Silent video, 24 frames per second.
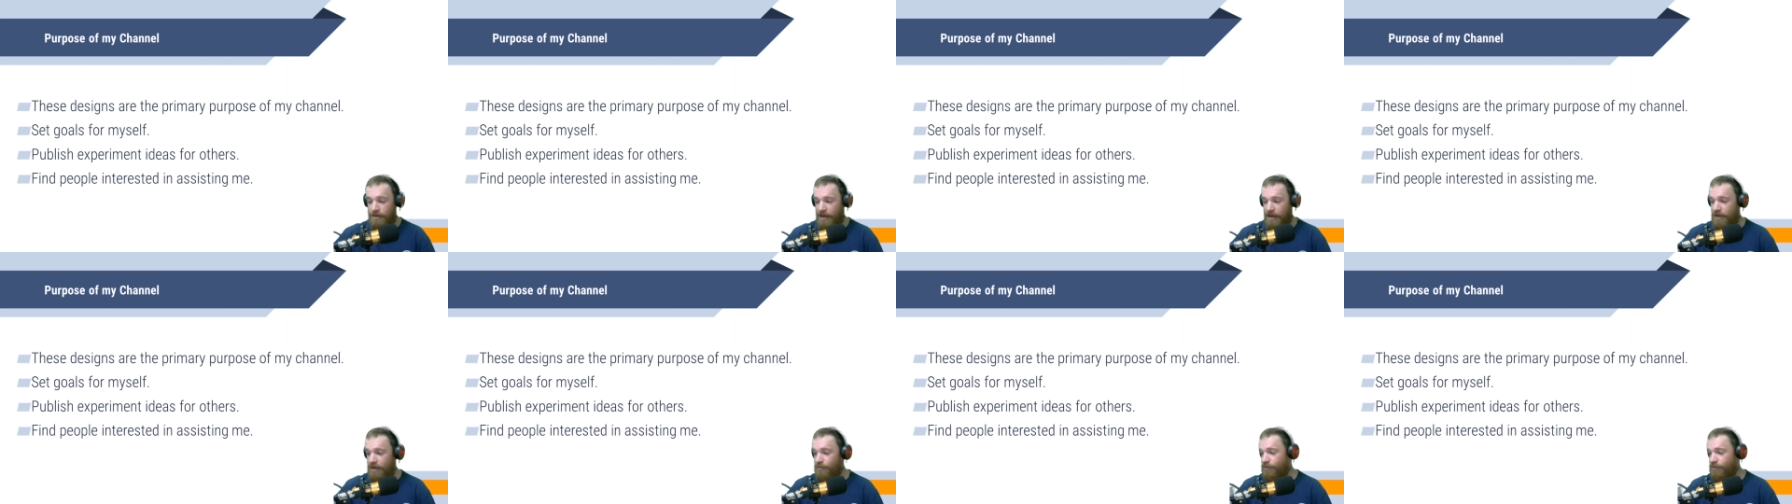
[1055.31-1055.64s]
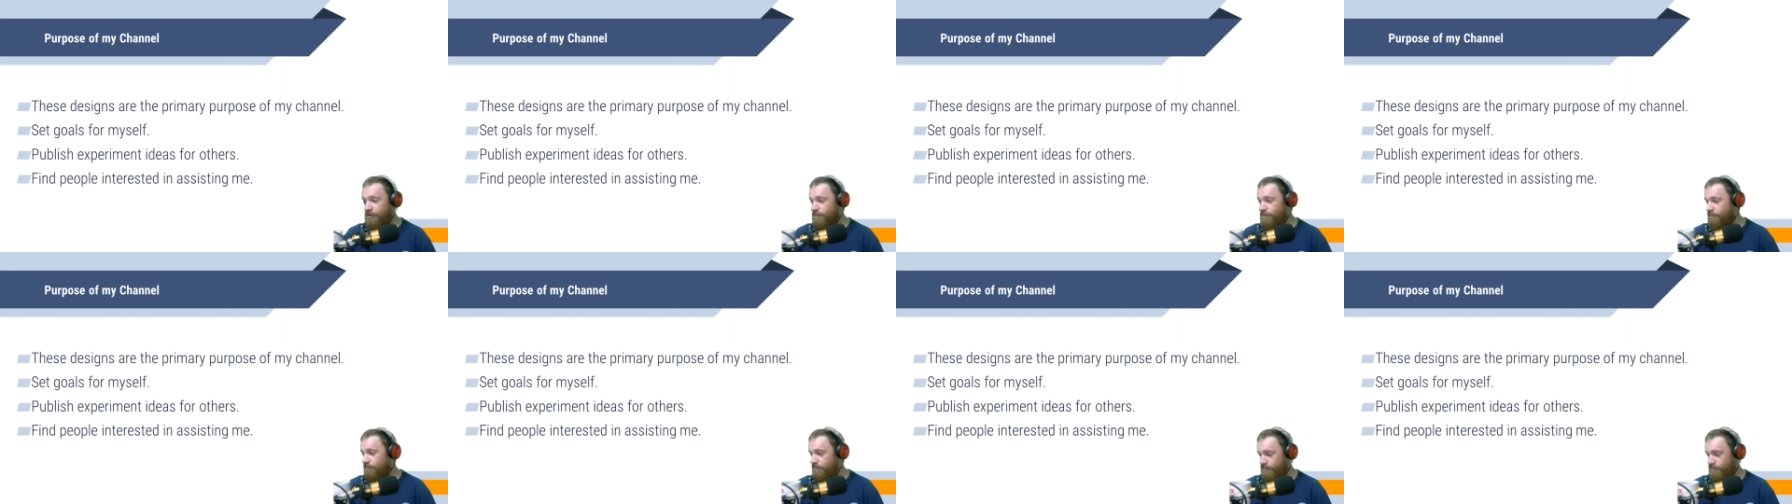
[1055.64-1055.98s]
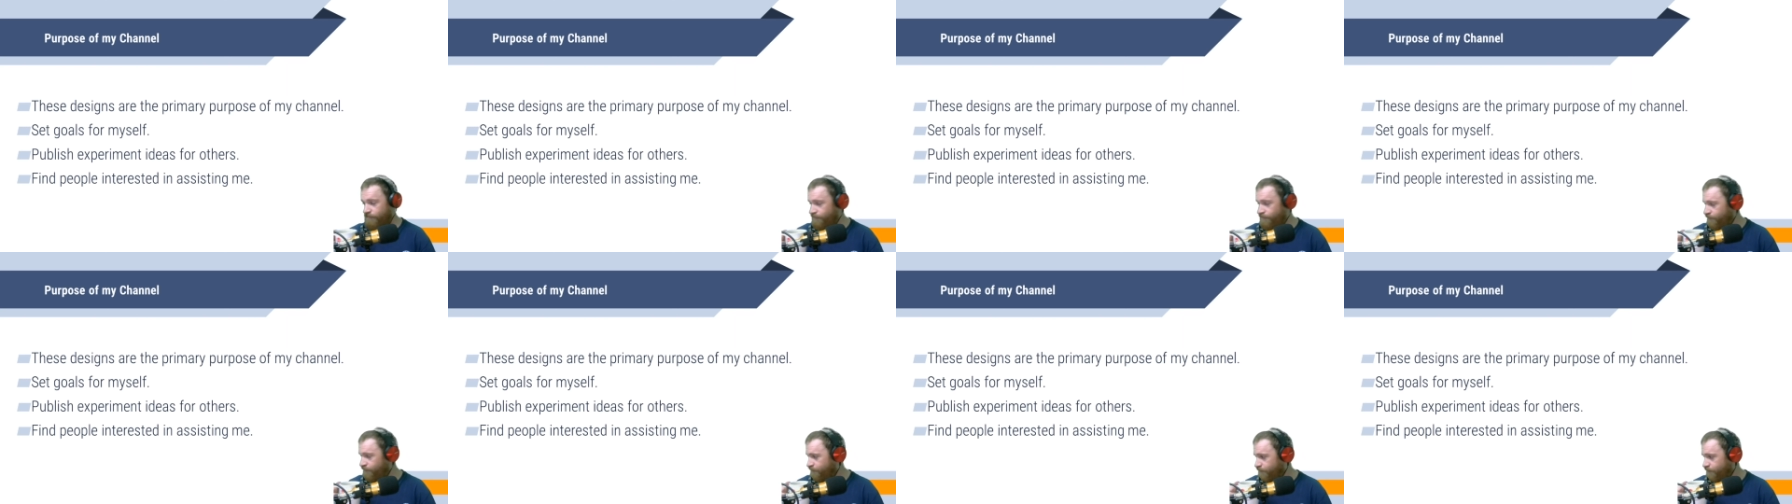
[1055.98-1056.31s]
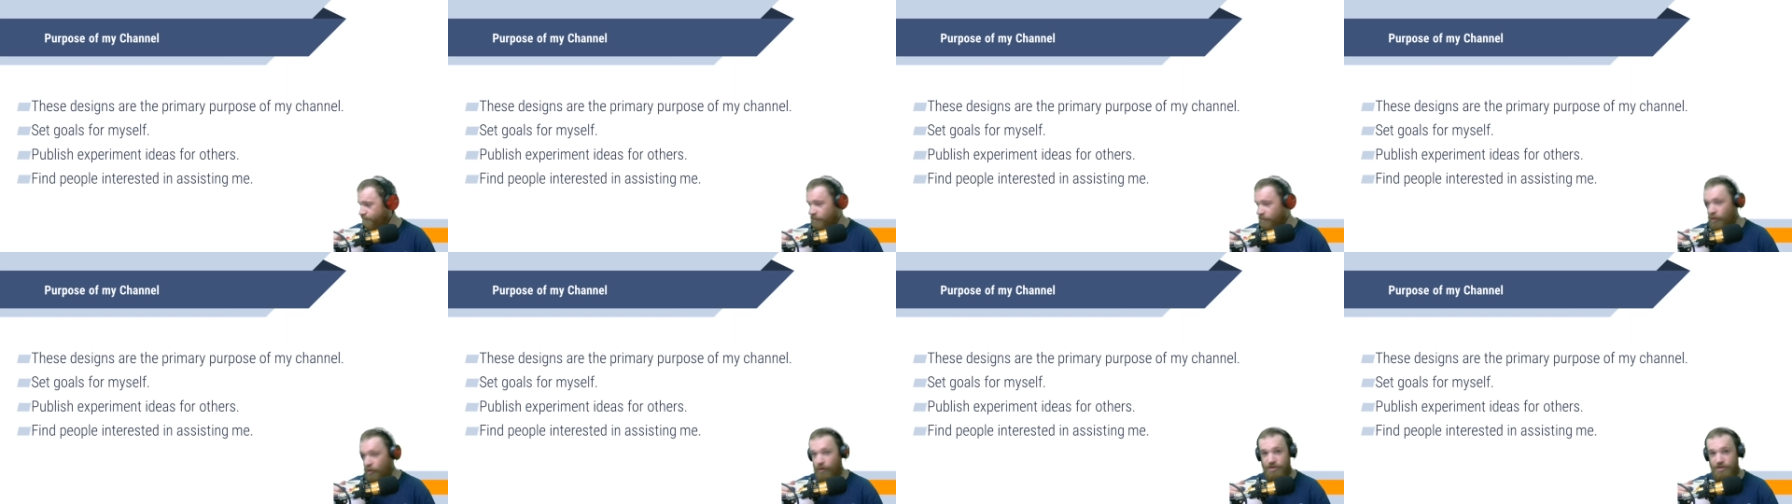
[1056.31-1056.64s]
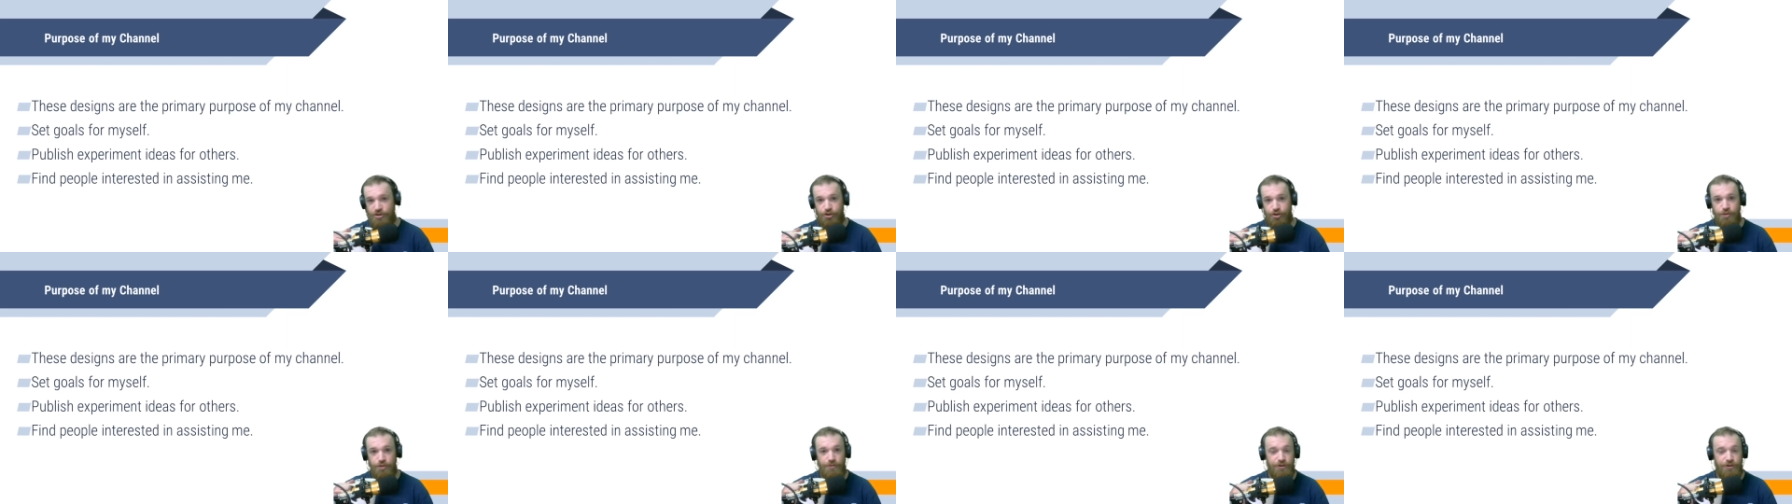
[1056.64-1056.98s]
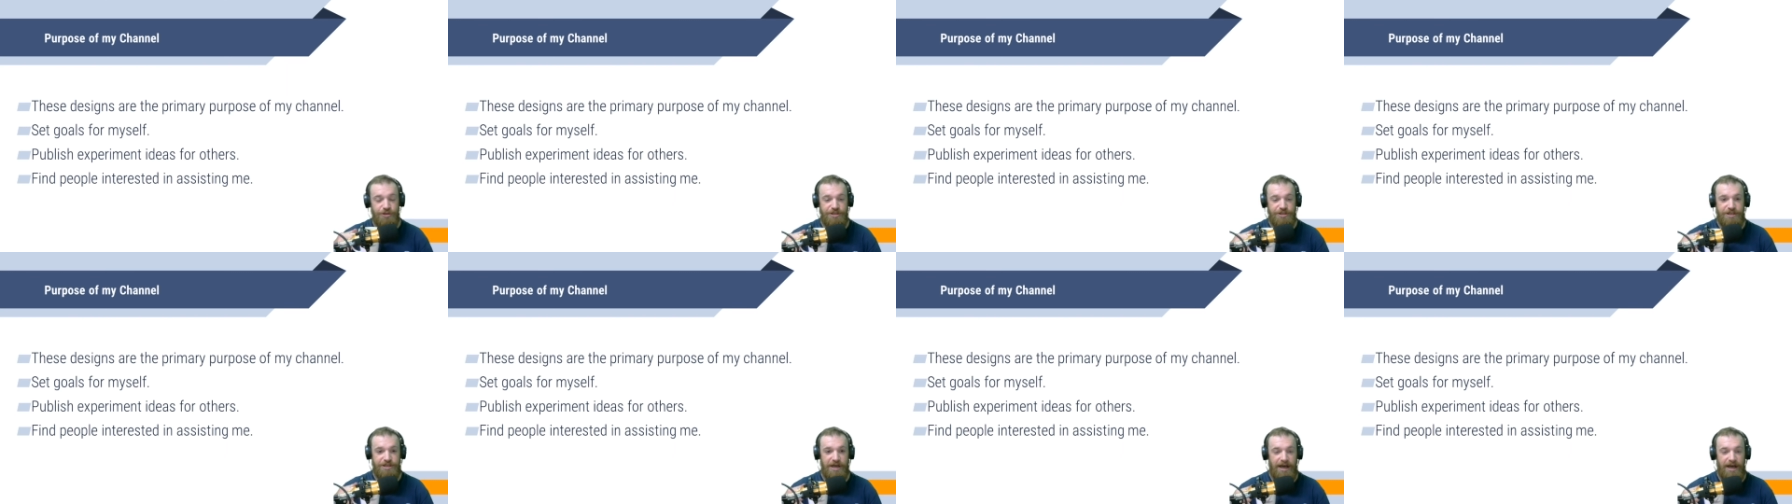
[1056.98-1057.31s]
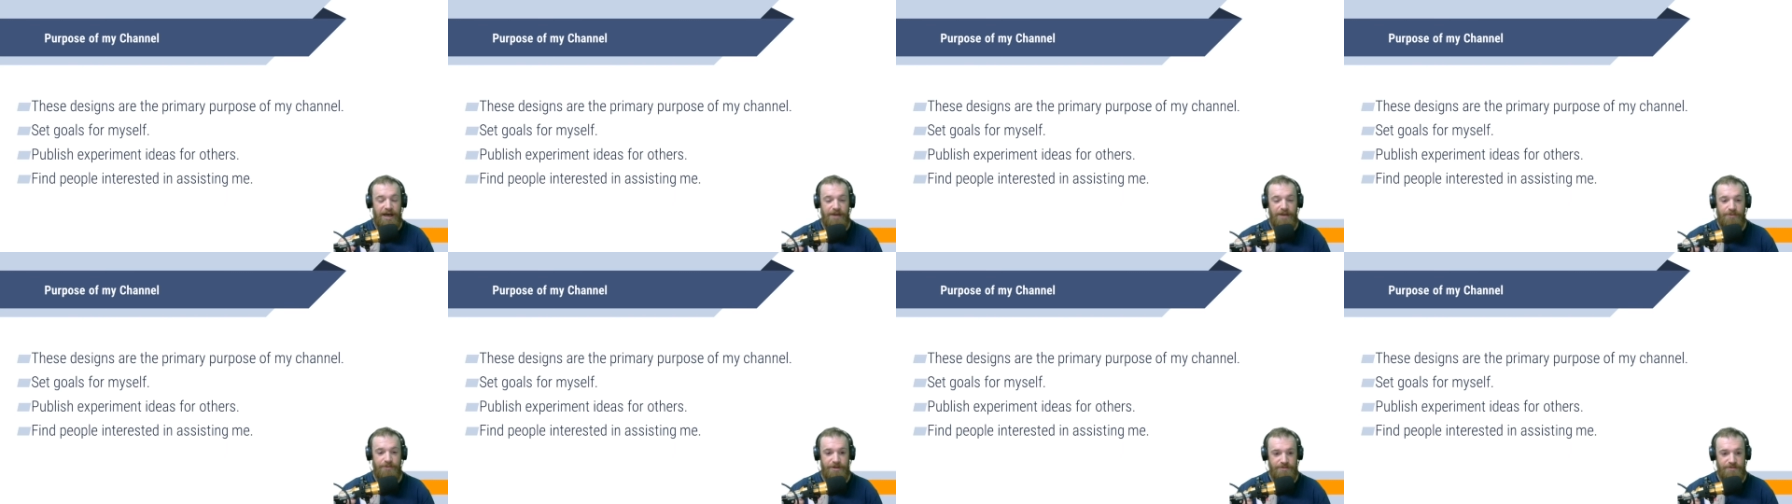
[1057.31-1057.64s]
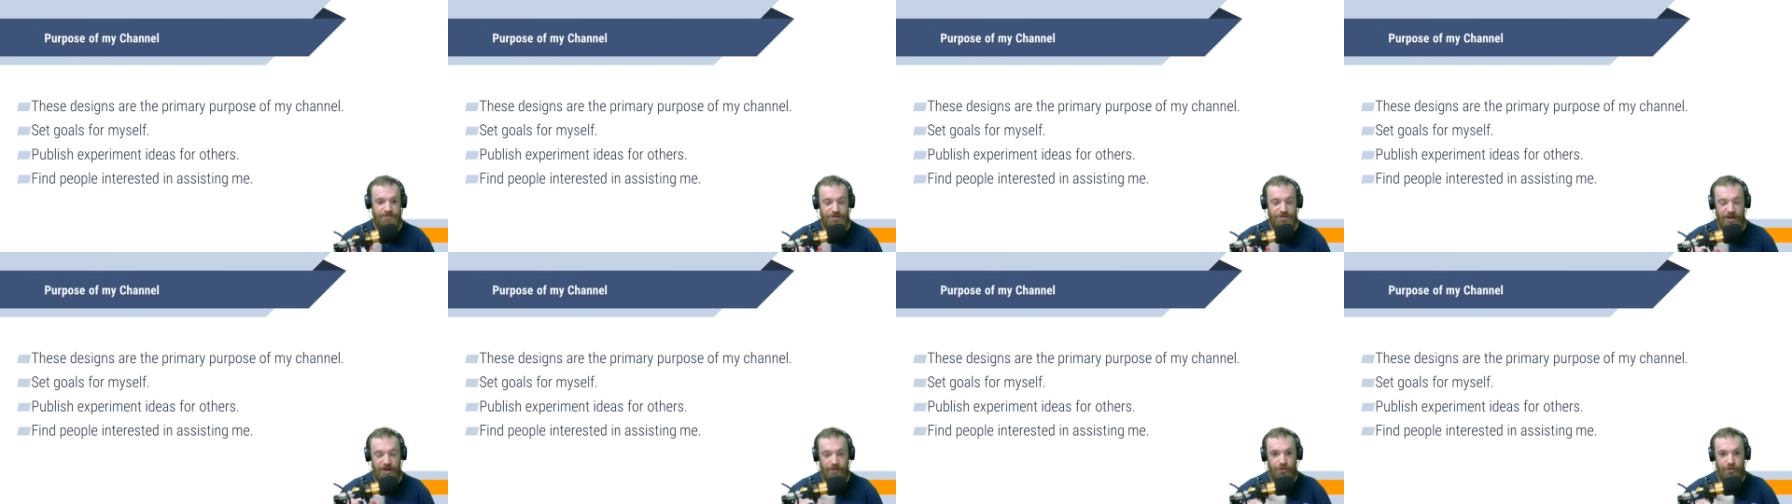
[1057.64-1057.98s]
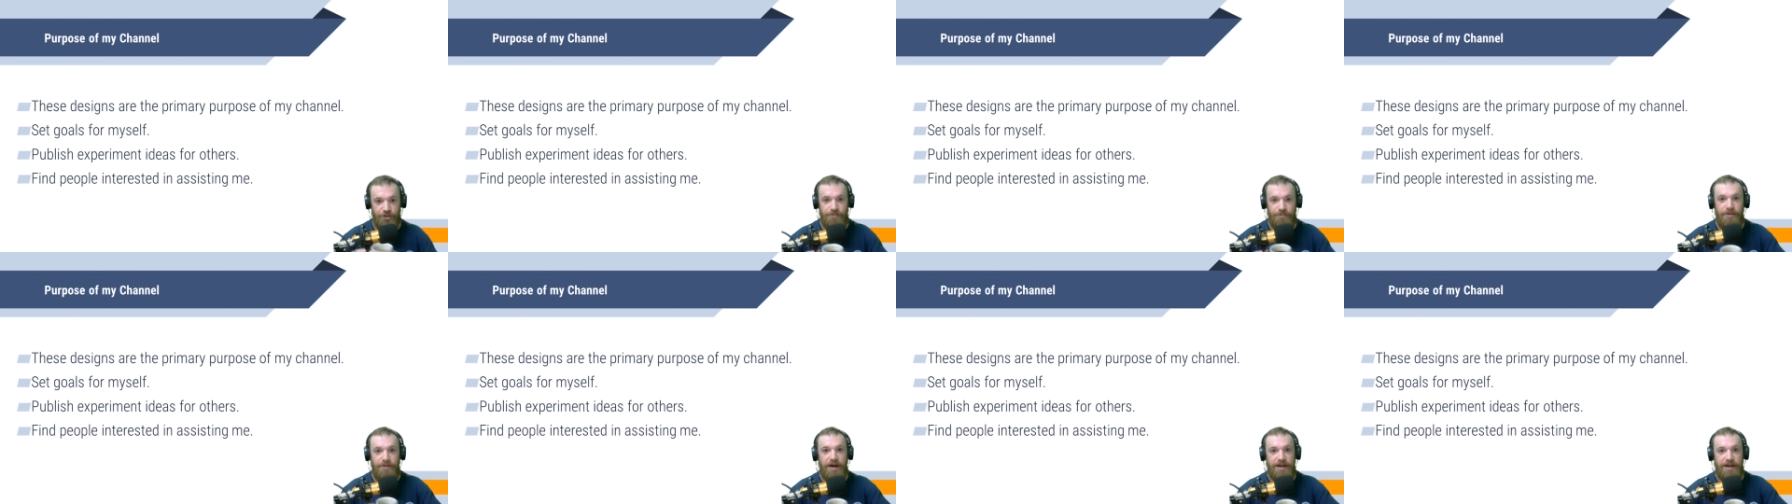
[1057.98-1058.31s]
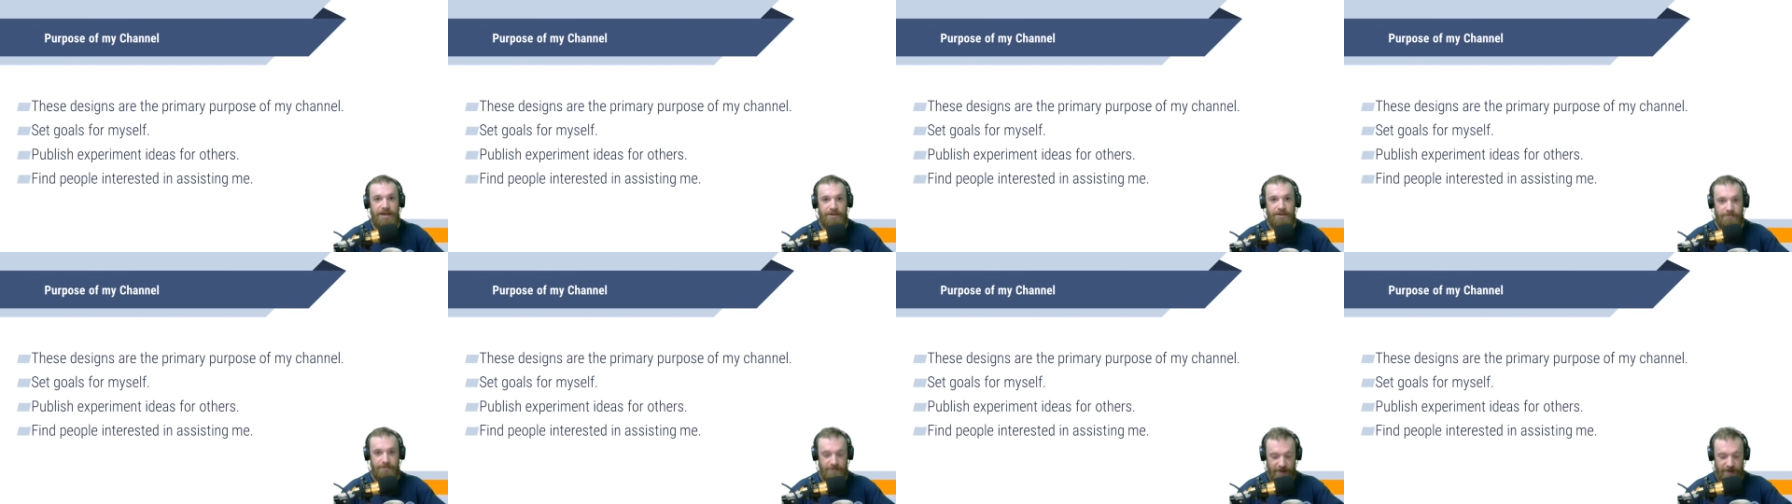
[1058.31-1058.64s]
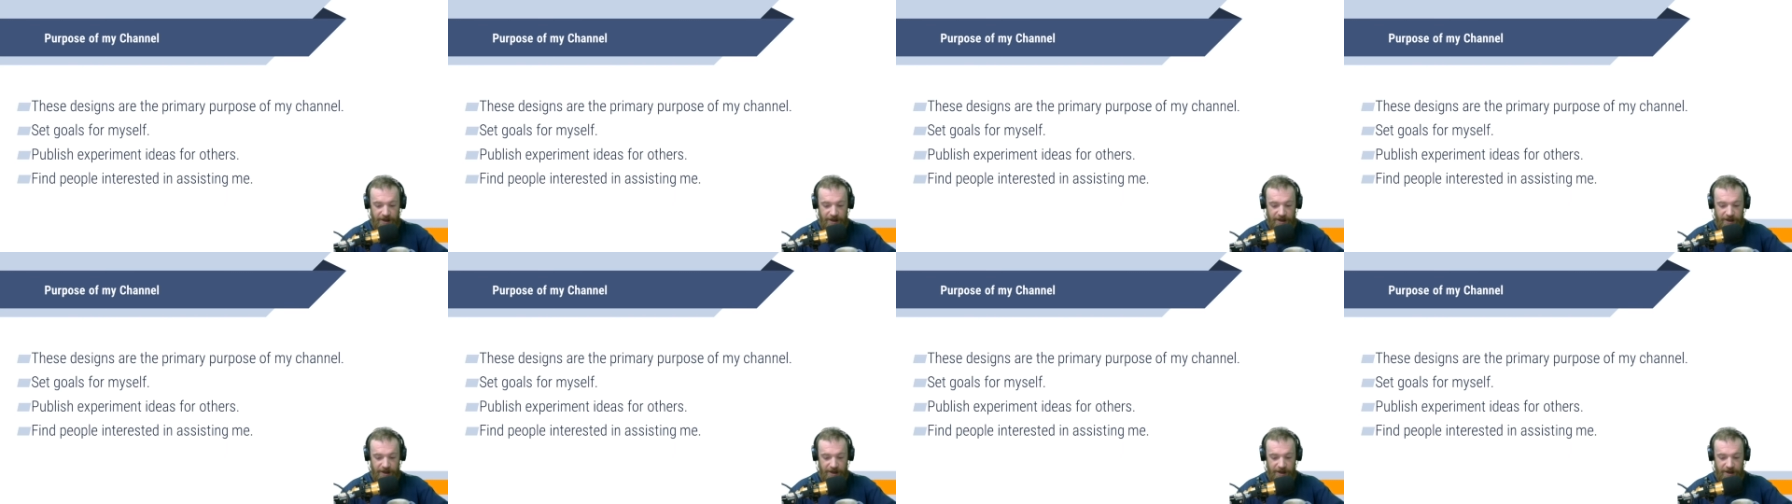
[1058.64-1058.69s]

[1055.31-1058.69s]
It would quadruple the time and double the money